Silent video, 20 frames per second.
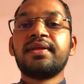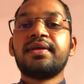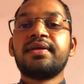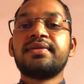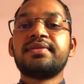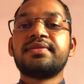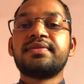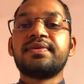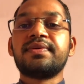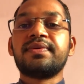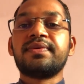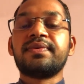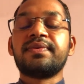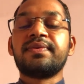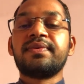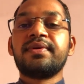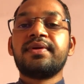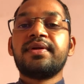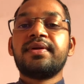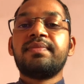So
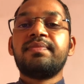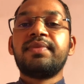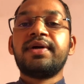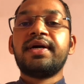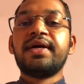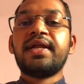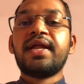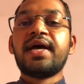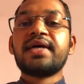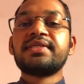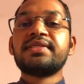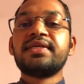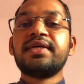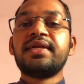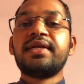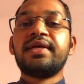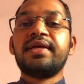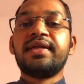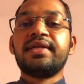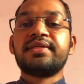Mairasana
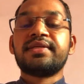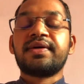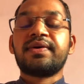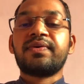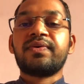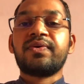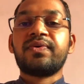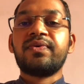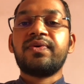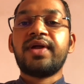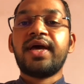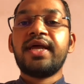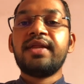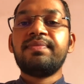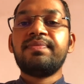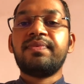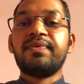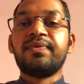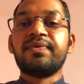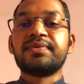is a crocodile
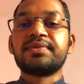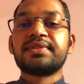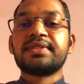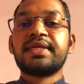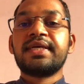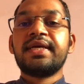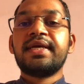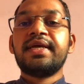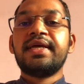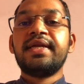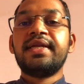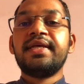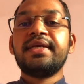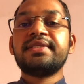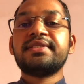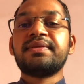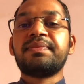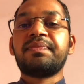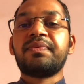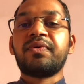pose. It
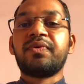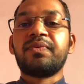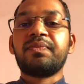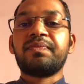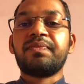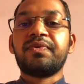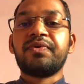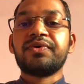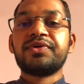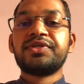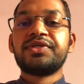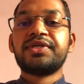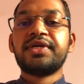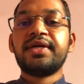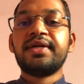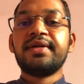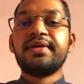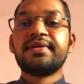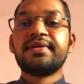is a prone posture.